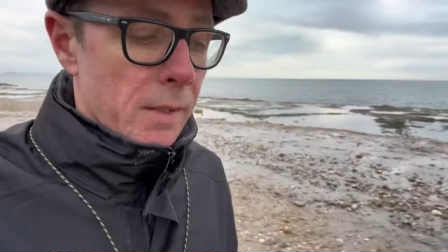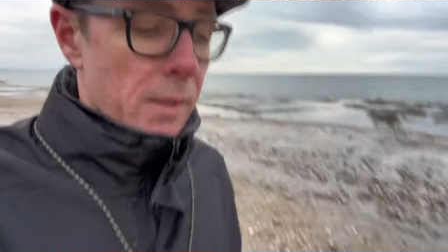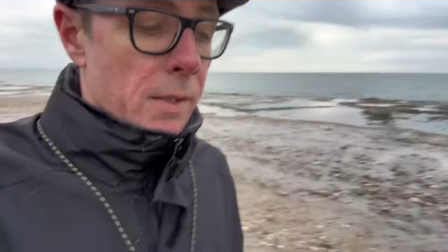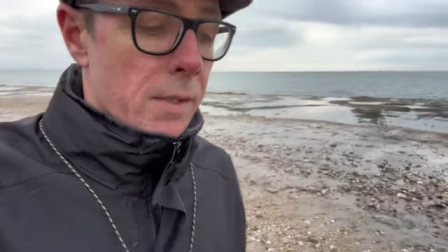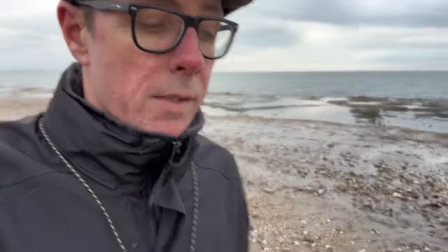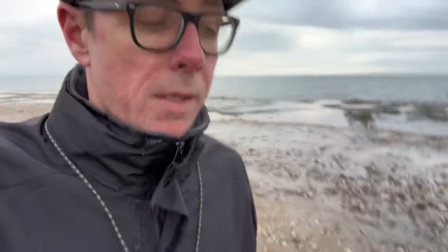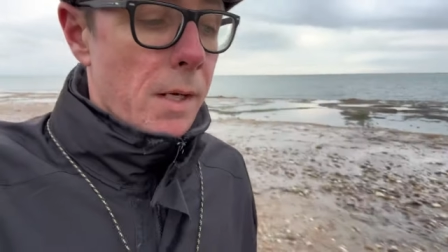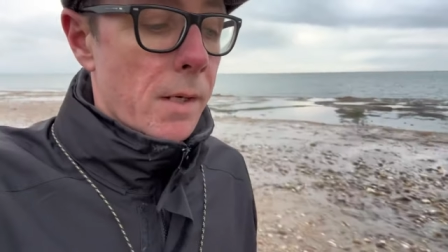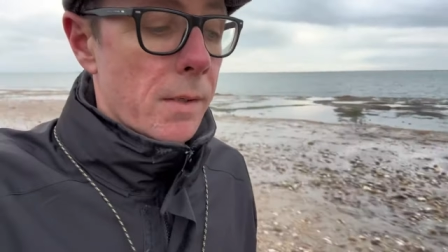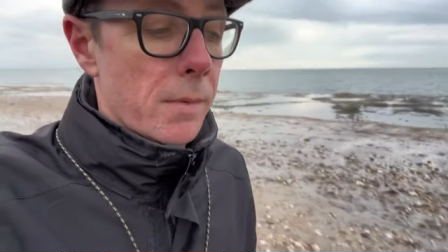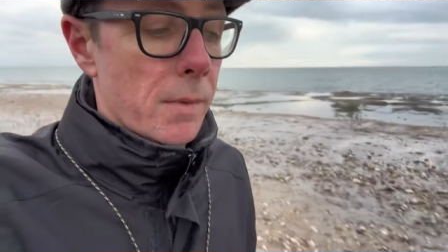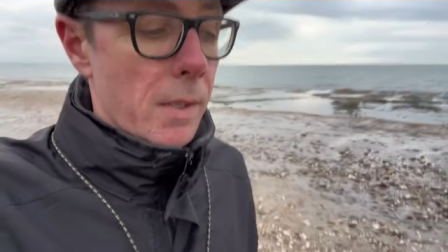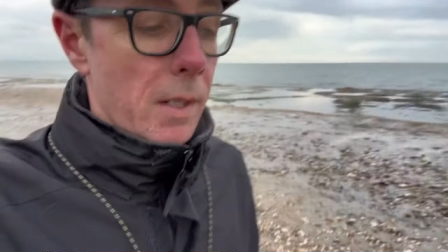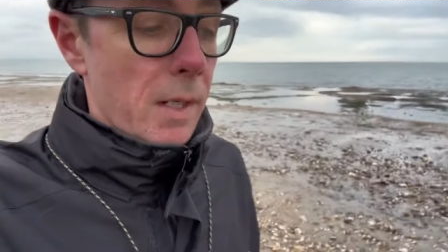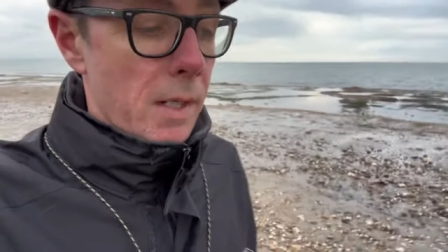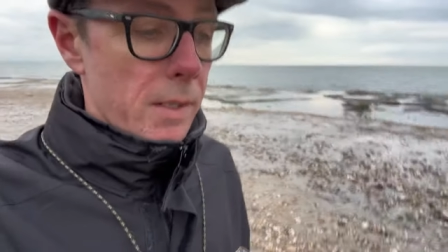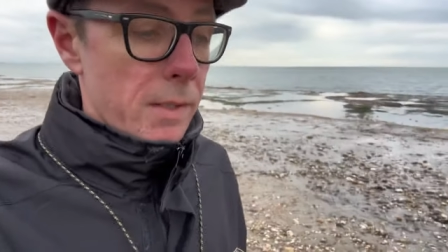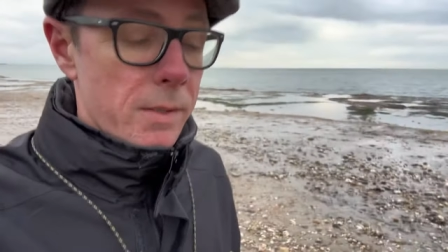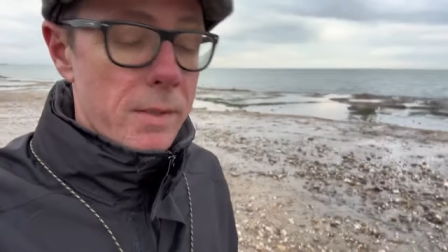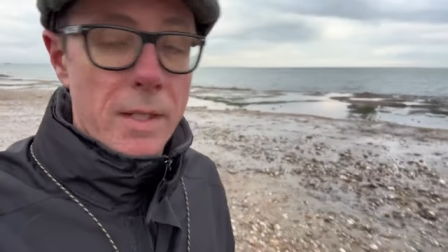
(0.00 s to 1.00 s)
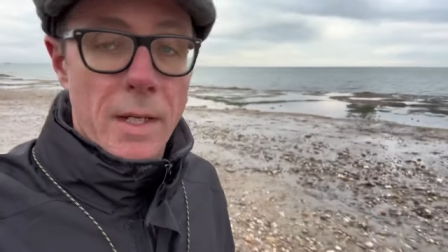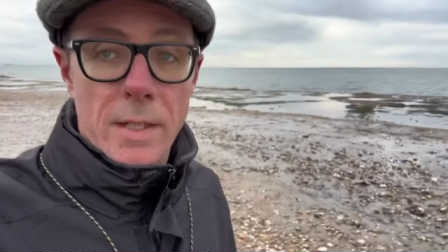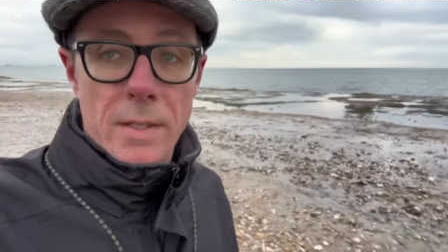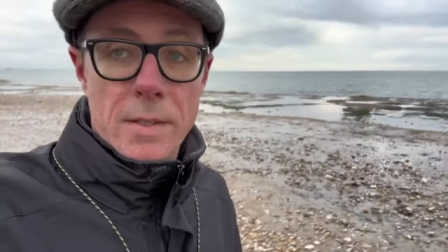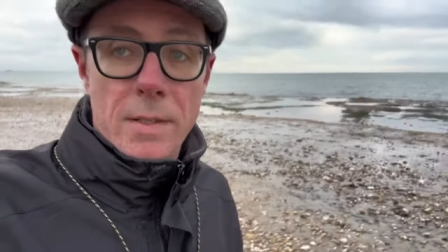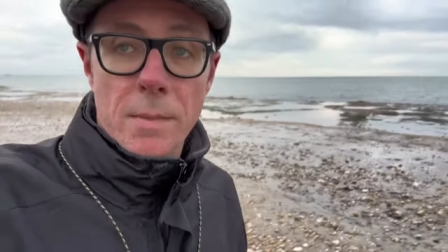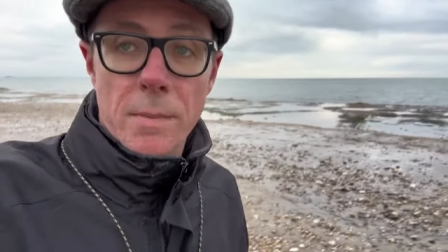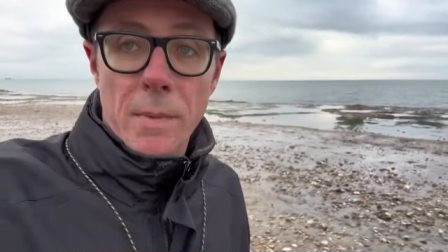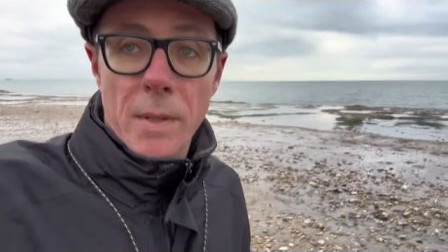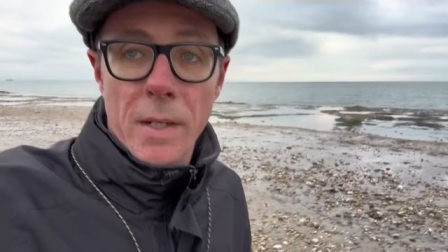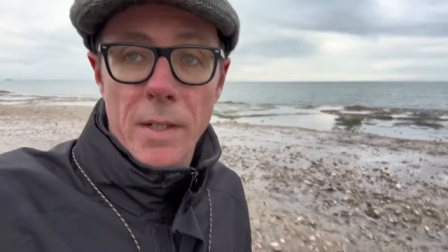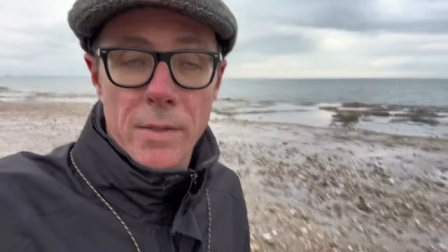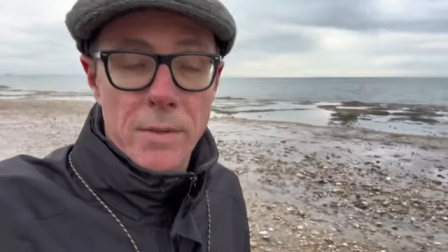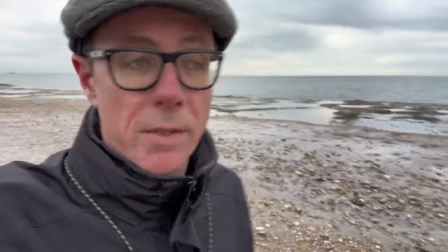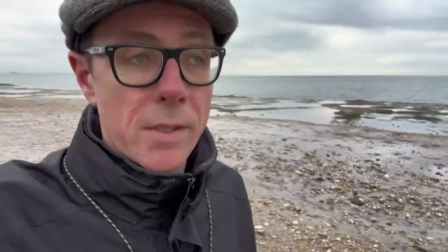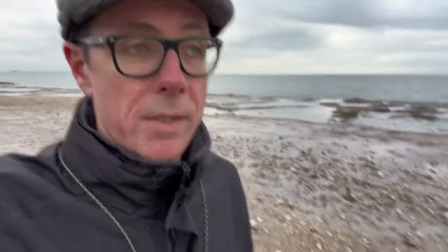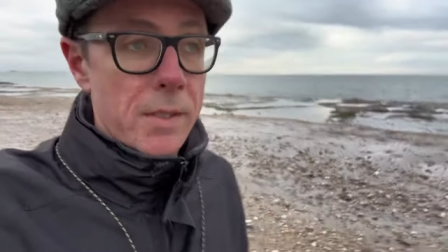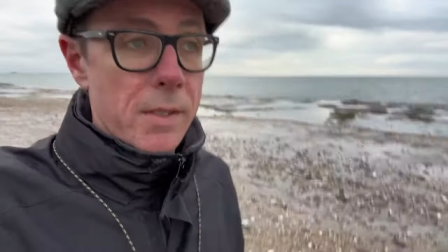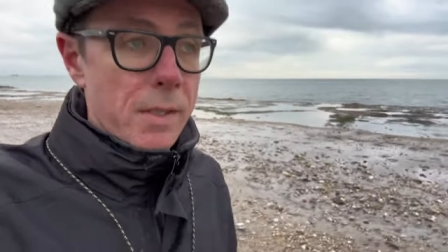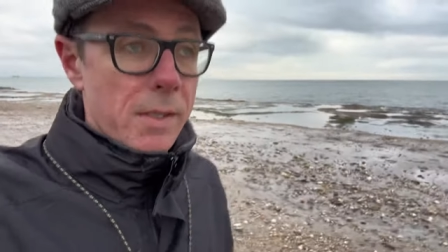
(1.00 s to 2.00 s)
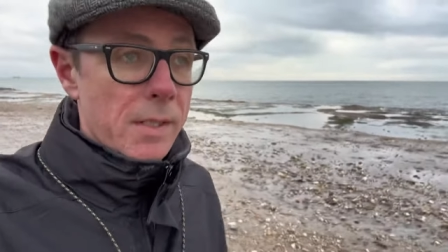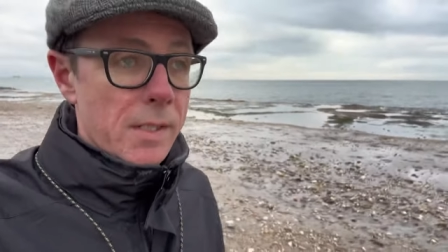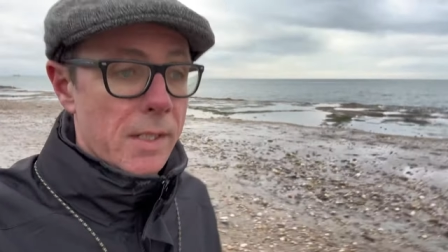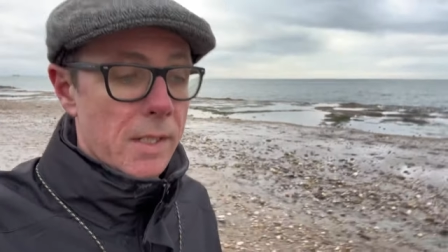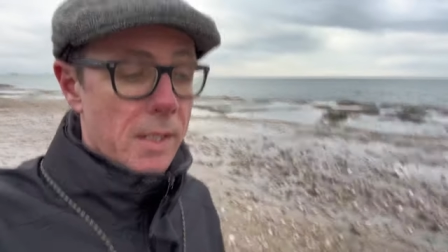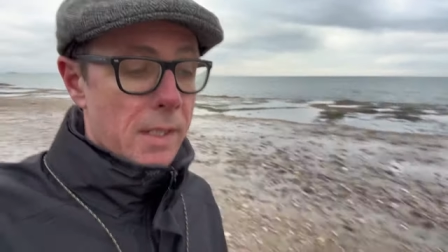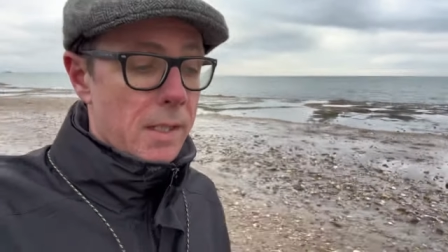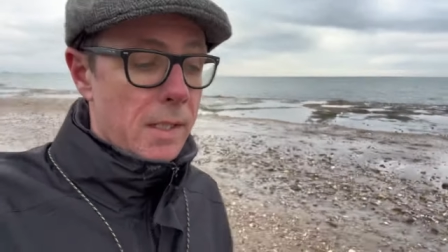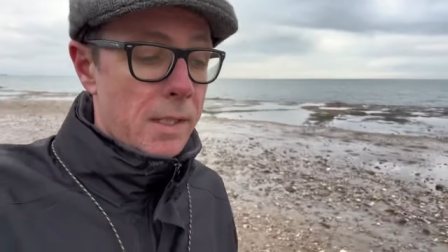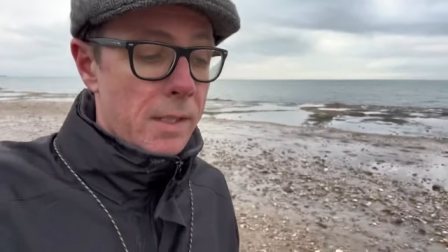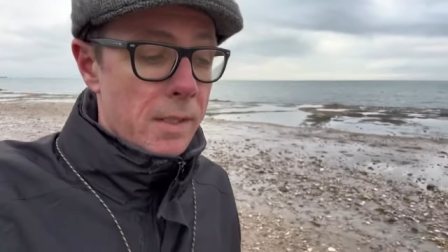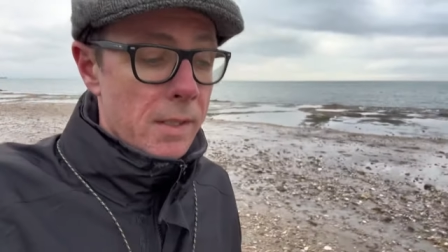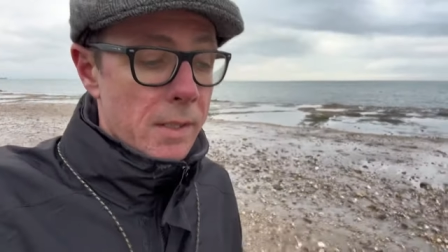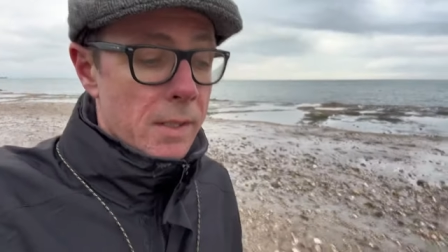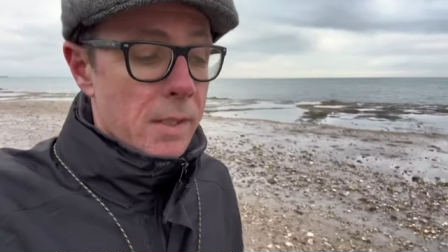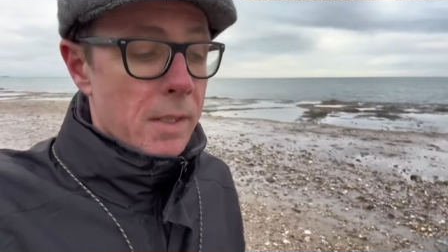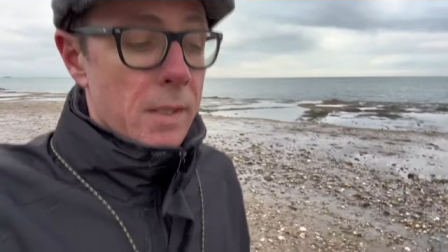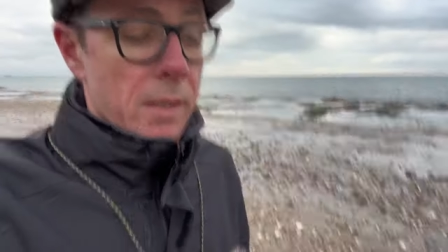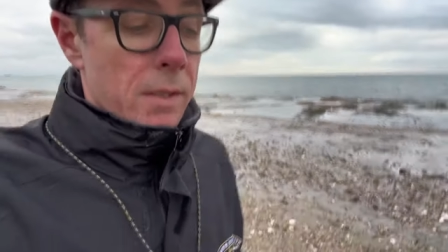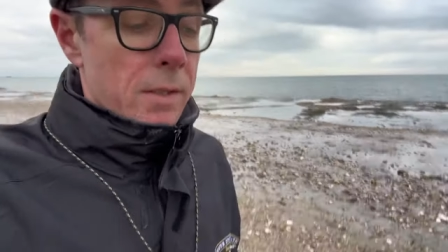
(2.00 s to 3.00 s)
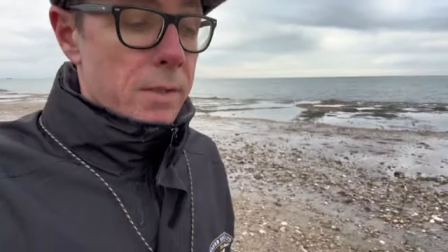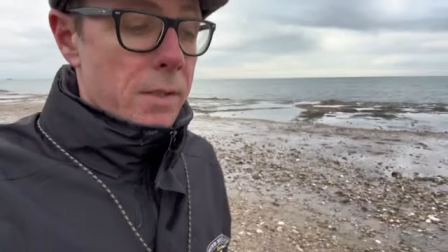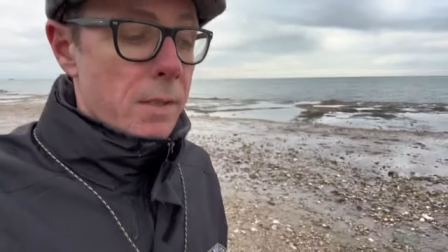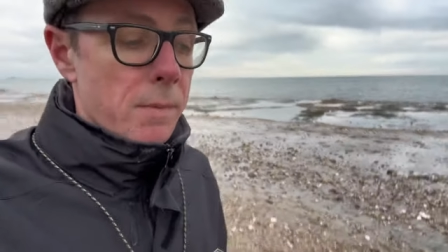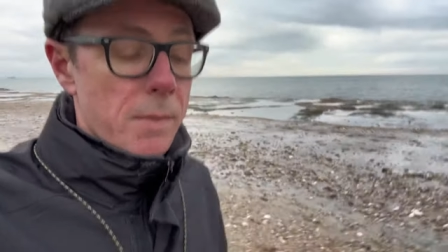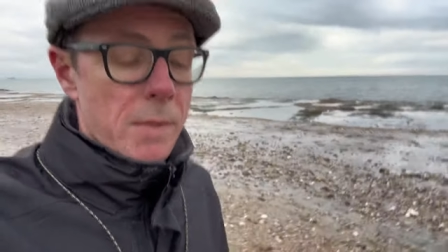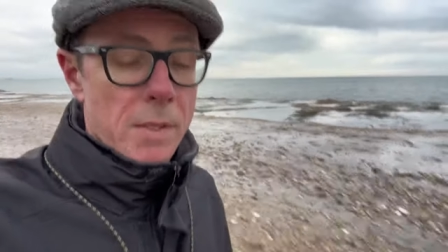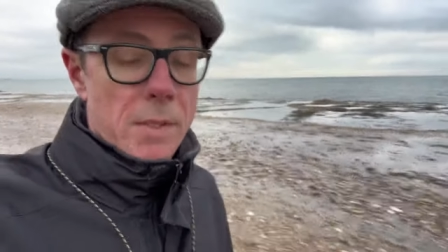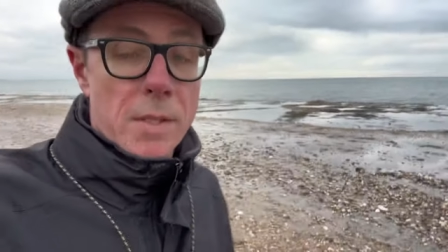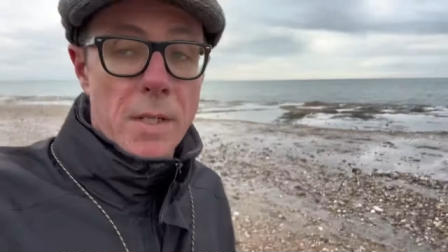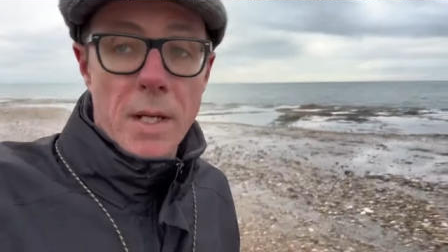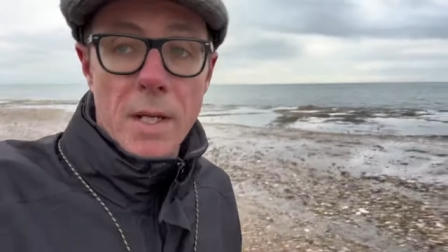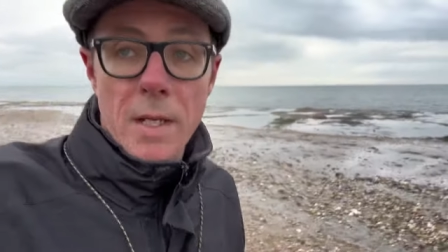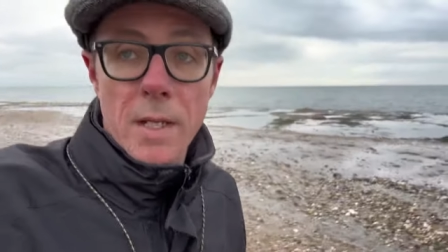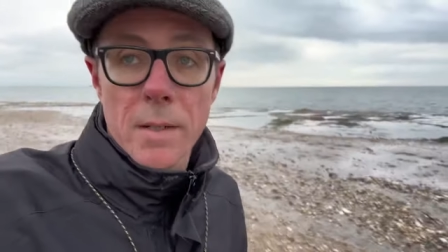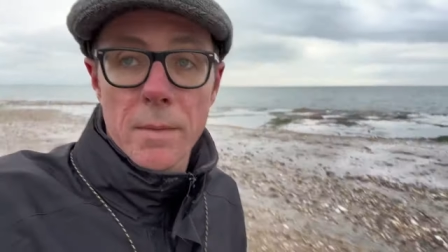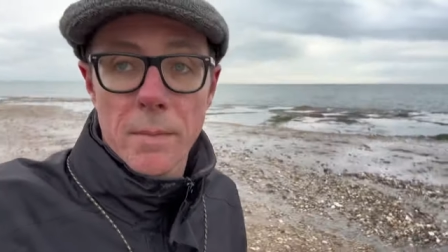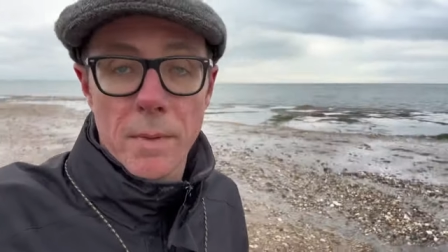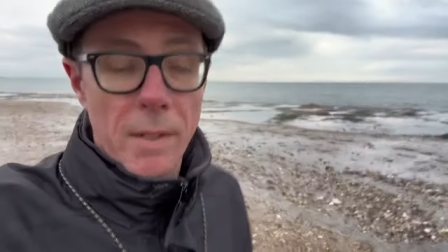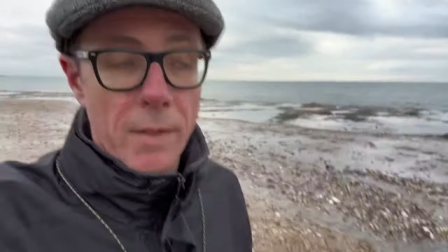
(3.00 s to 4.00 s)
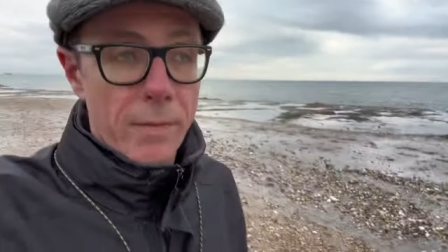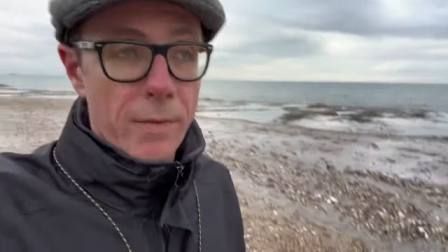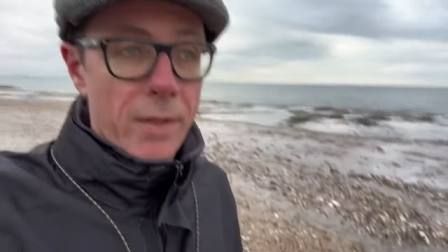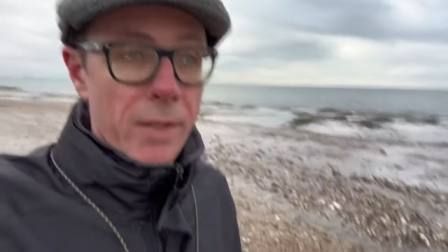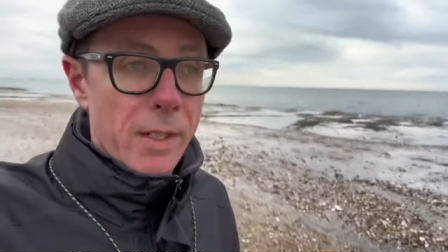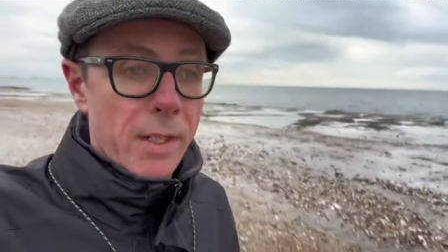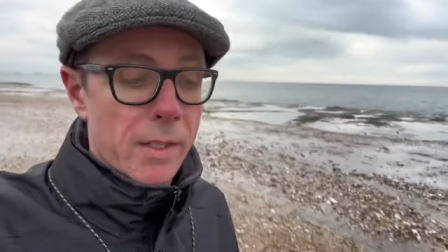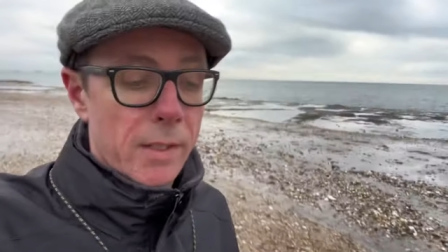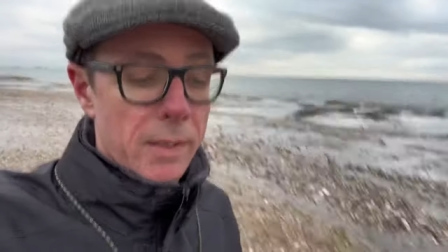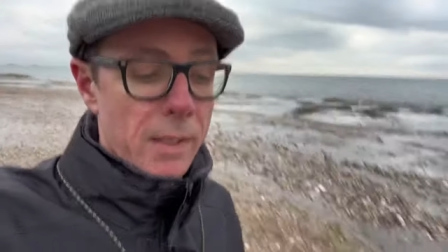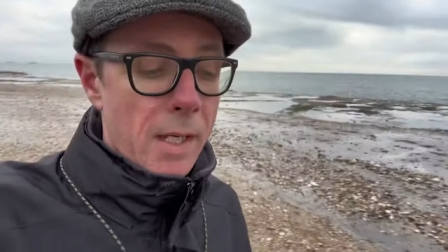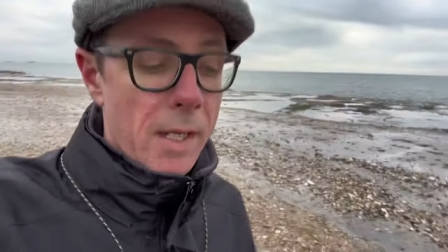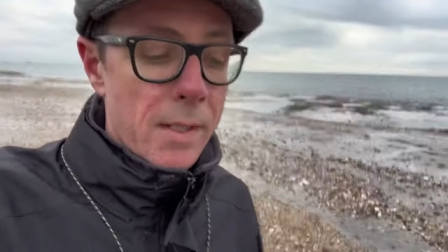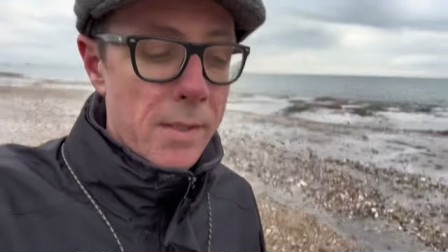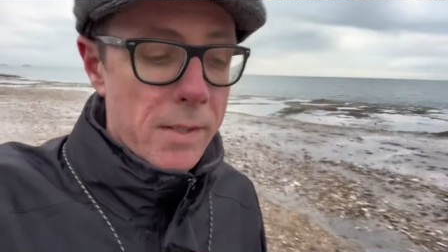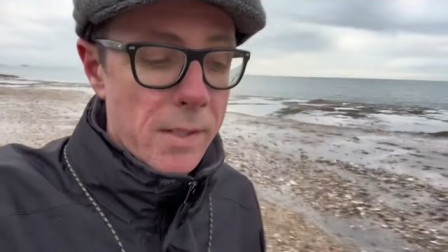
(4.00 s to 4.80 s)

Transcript: So uh, you get some entry to the uh, to the museum and everything like that.